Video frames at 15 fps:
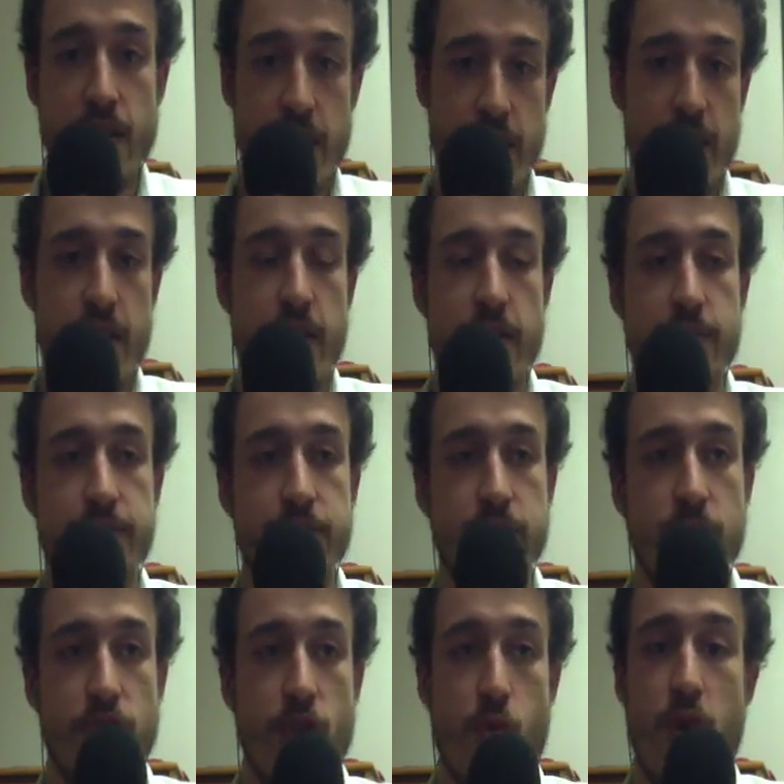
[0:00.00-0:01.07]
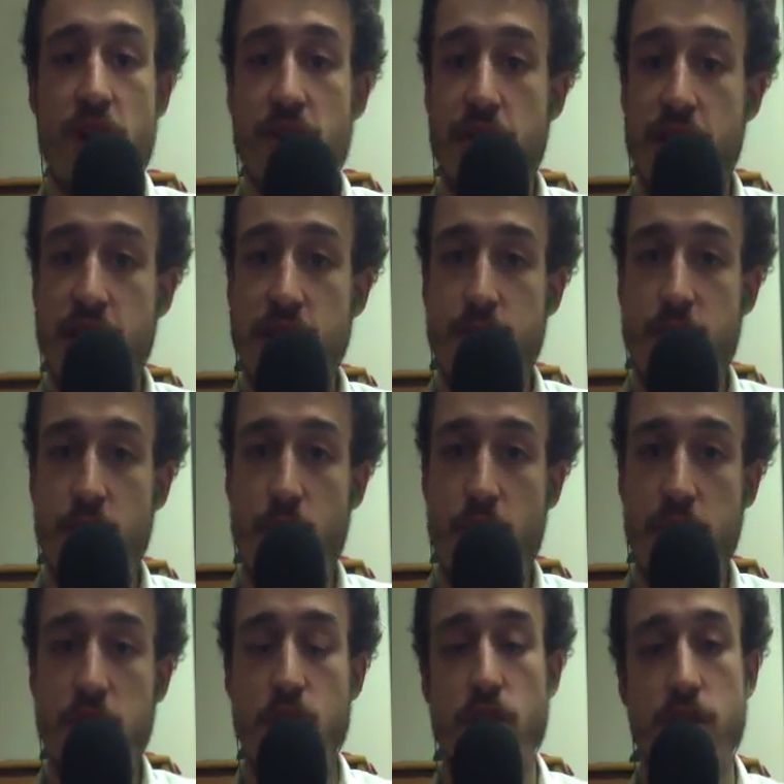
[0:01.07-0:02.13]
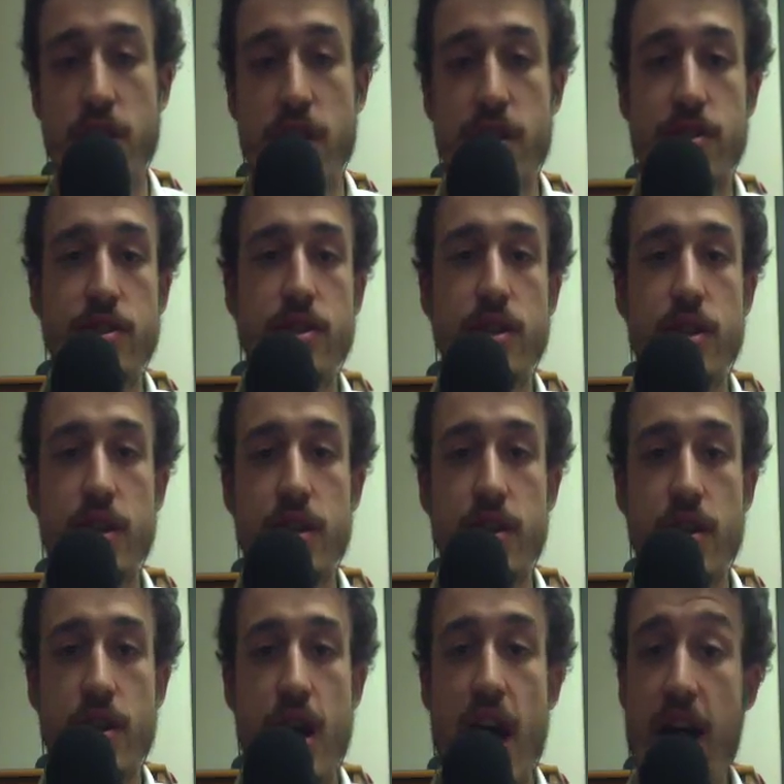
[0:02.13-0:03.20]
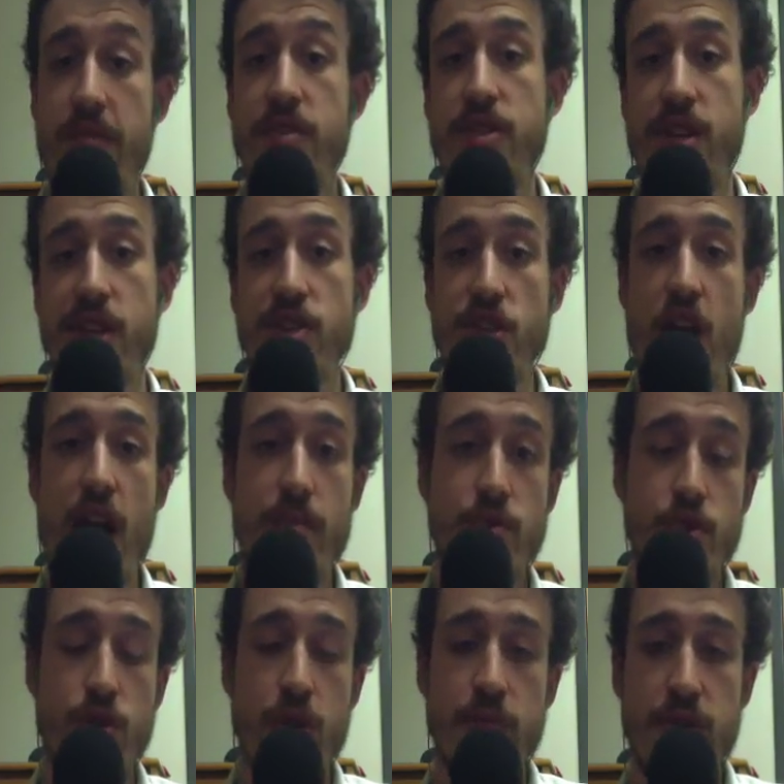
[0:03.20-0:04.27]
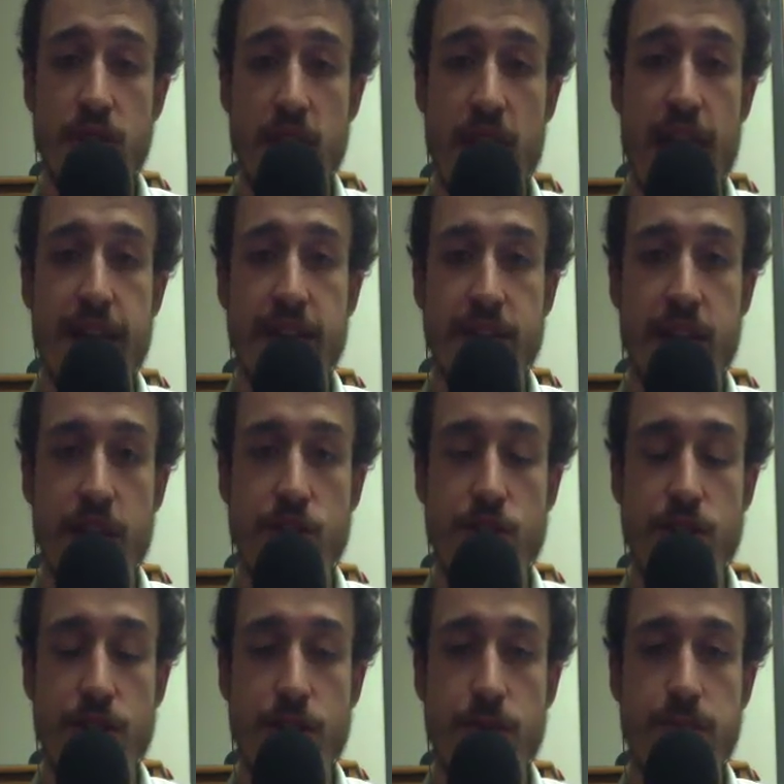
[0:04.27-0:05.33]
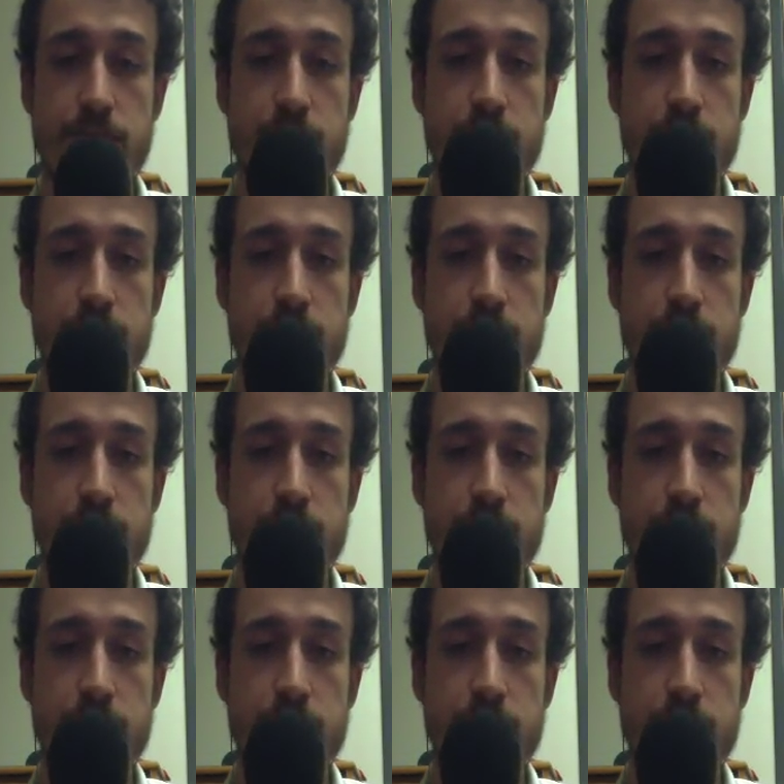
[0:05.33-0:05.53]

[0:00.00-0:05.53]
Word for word: Uh, so one thing he's been working on is harvesting TypeScript annotations